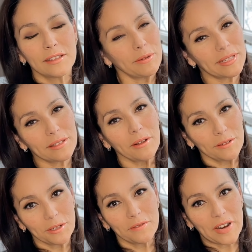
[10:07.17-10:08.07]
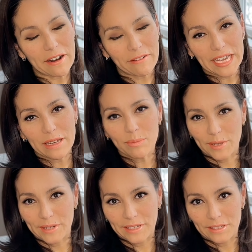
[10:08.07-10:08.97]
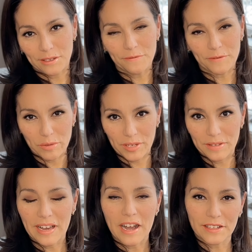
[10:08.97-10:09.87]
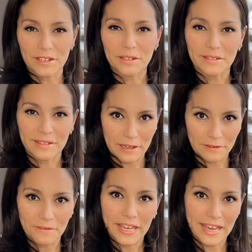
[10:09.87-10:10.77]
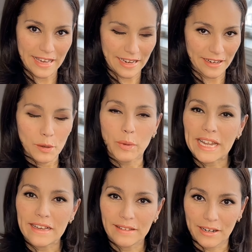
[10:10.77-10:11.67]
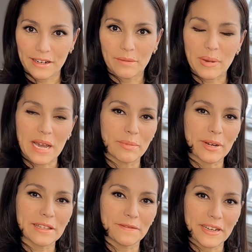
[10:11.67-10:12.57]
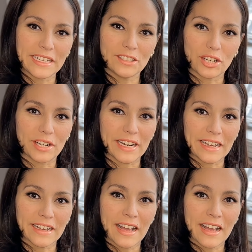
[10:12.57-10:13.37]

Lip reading: So it's also very important to focus on your self-care. When I started my breastfeeding journey,